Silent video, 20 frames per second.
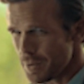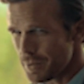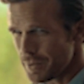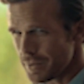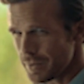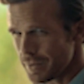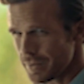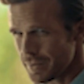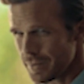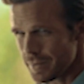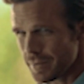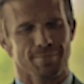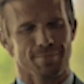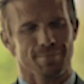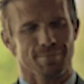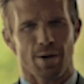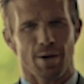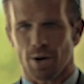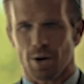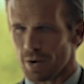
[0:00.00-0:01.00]
really
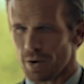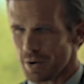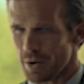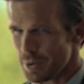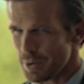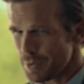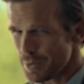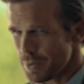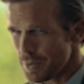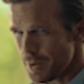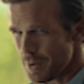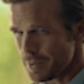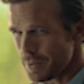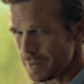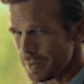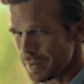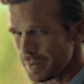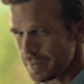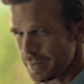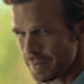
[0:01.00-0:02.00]
strange. Like, do you own this
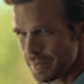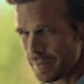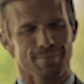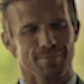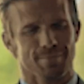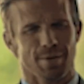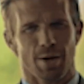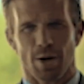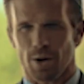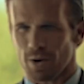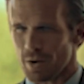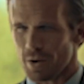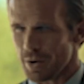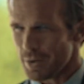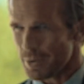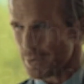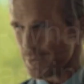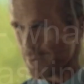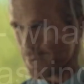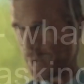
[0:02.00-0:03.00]
database? Do you own
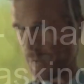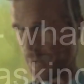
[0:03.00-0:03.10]
this? Do you